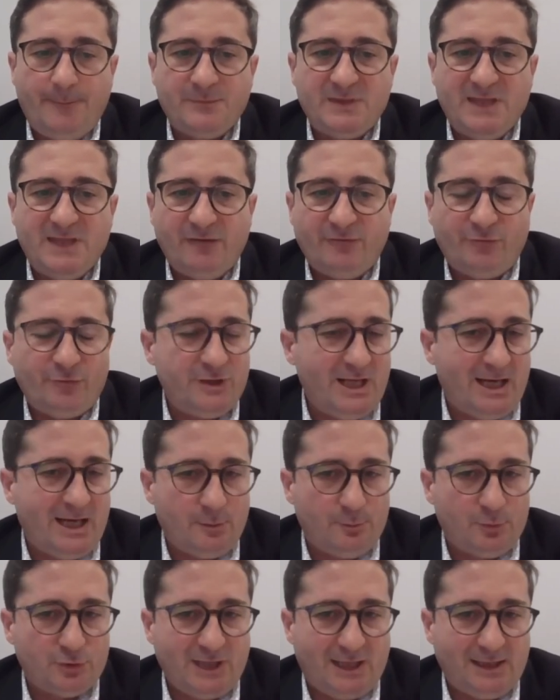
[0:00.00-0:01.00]
Then for the
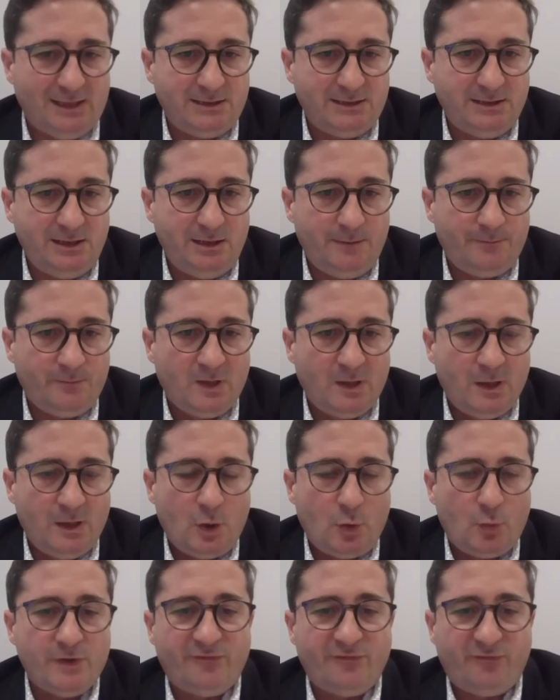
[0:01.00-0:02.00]
other modality,
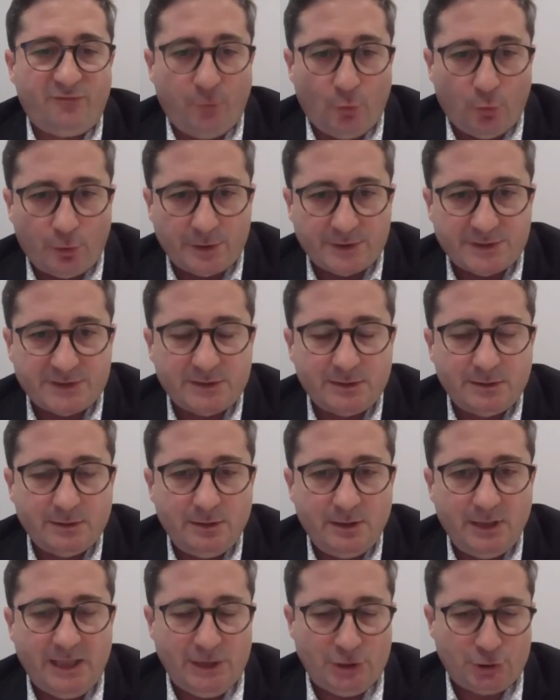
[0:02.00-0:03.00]
we forced
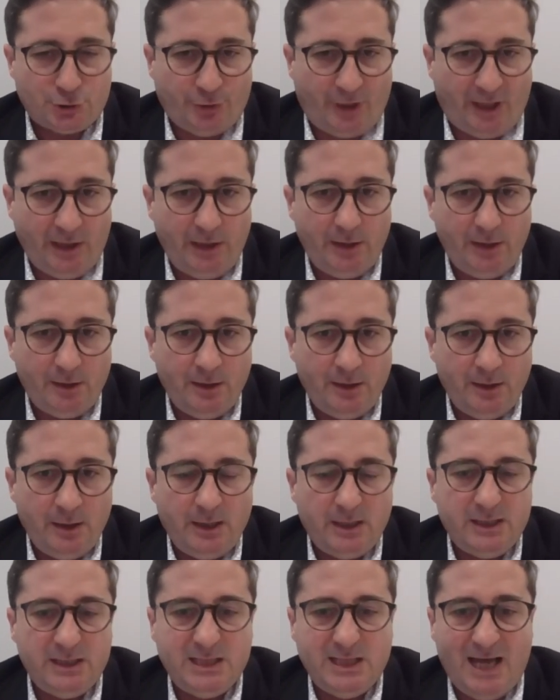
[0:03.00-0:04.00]
in training
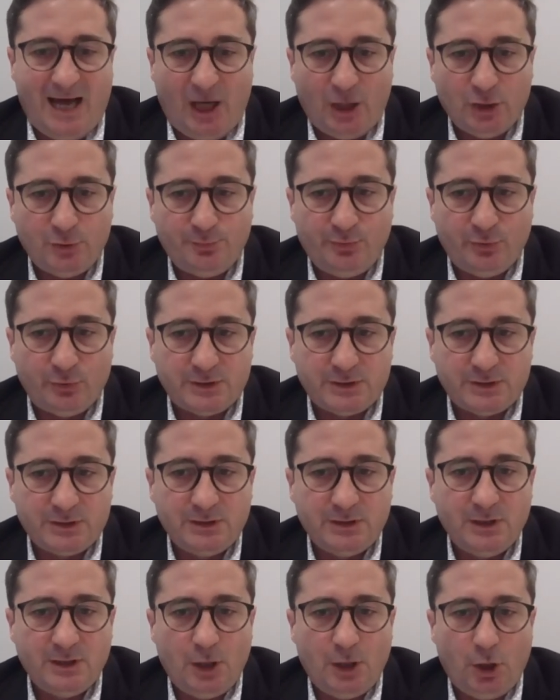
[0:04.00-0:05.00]
the output
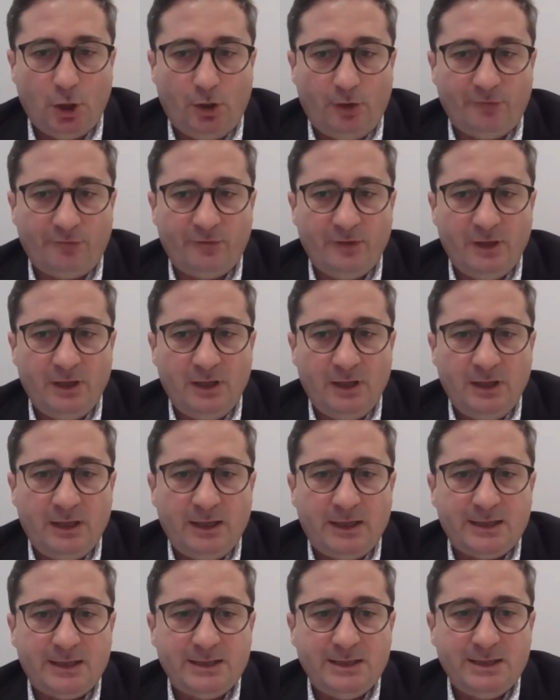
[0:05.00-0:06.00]
of
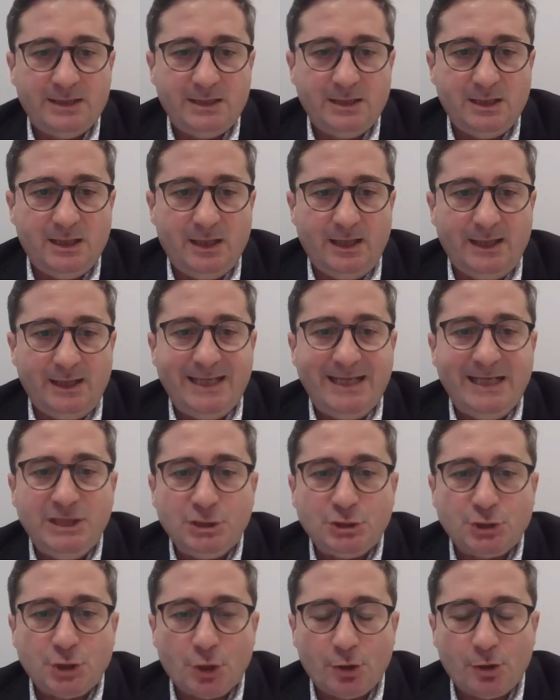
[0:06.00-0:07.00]
the
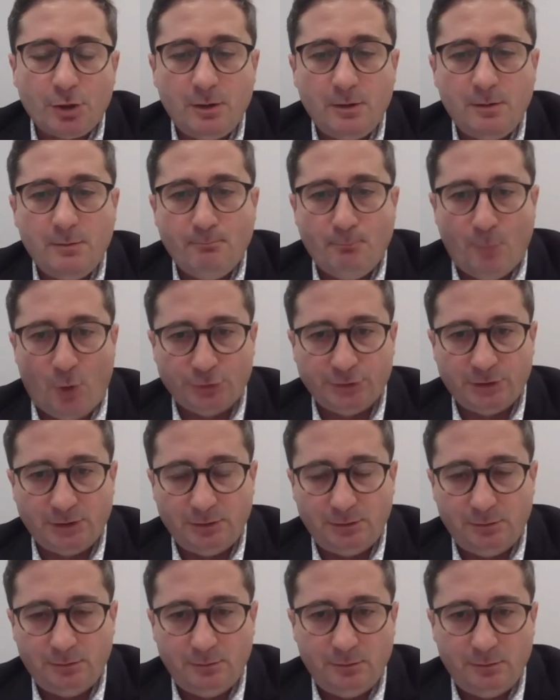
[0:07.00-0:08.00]

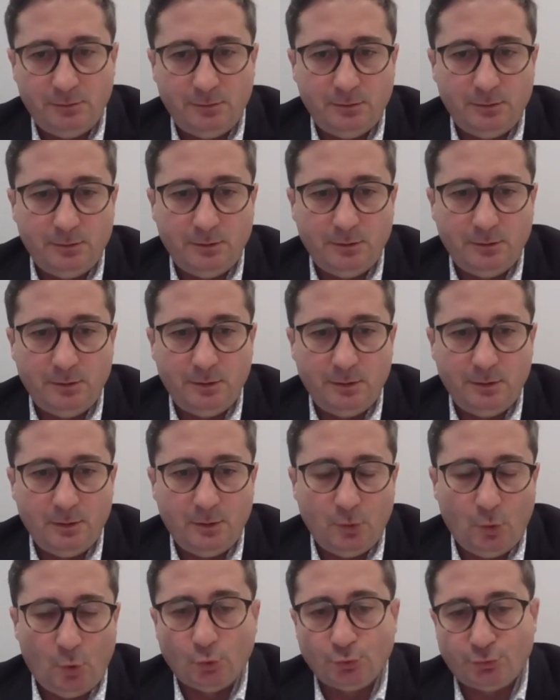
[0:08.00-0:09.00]
intermodal
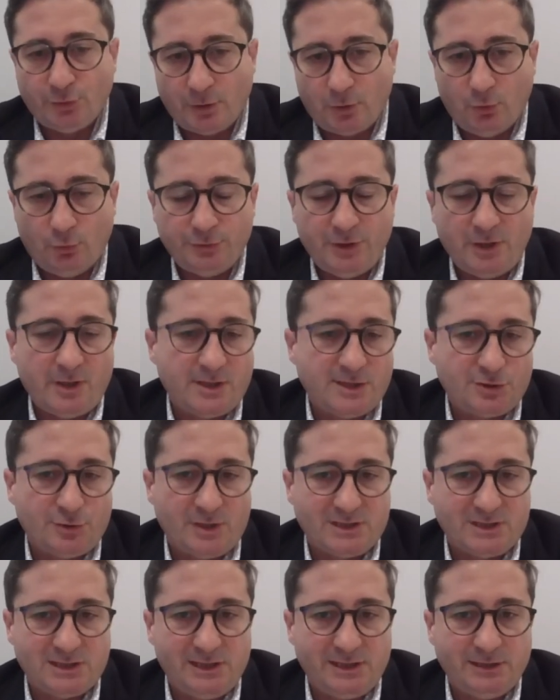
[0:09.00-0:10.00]
autoencoder, the
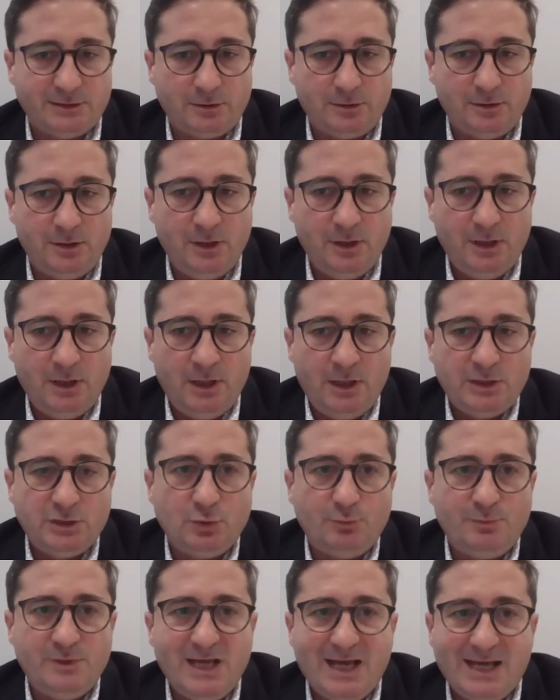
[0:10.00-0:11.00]
translator,
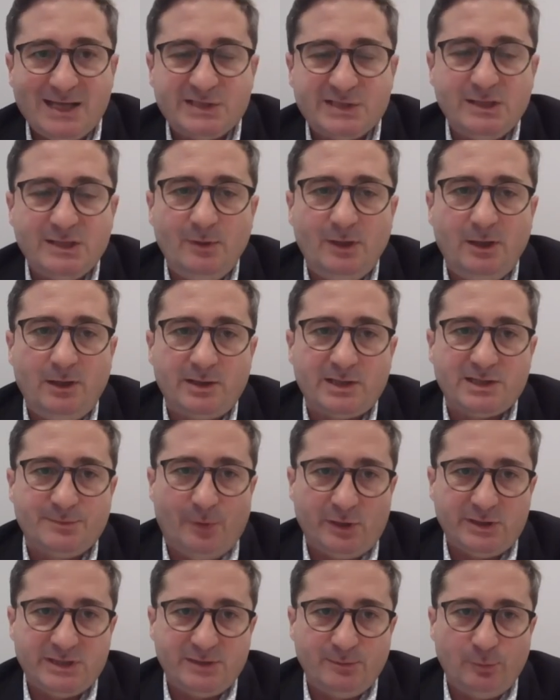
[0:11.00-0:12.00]
to be as similar
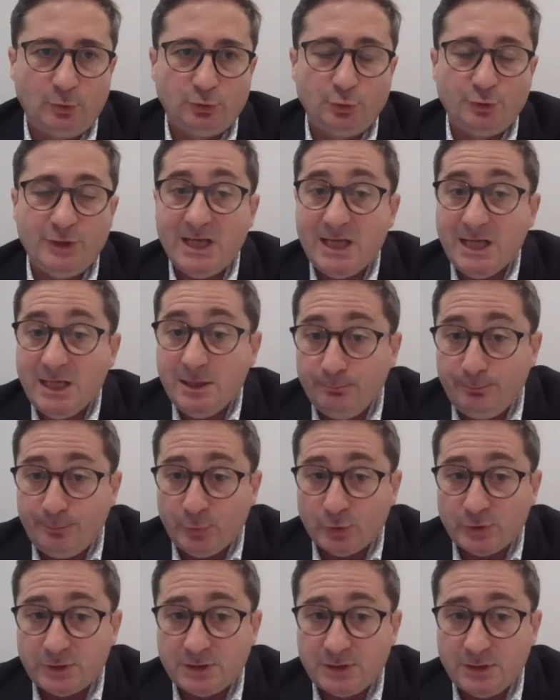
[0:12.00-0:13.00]
as possible to the
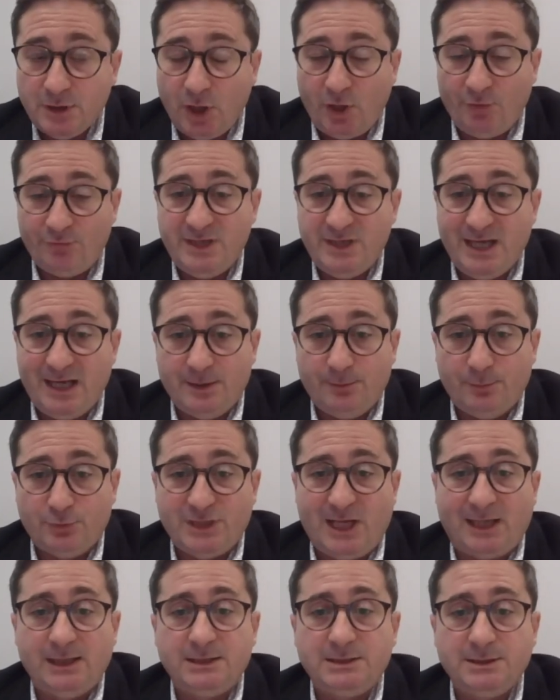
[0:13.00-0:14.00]
input of the other
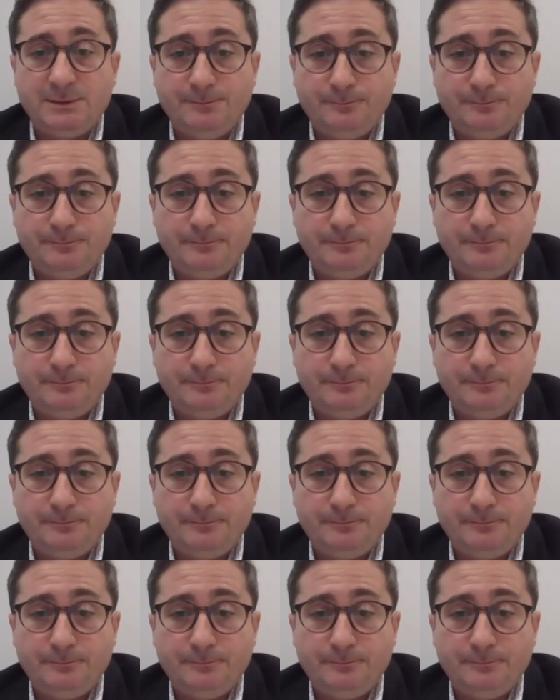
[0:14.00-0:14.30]
modality.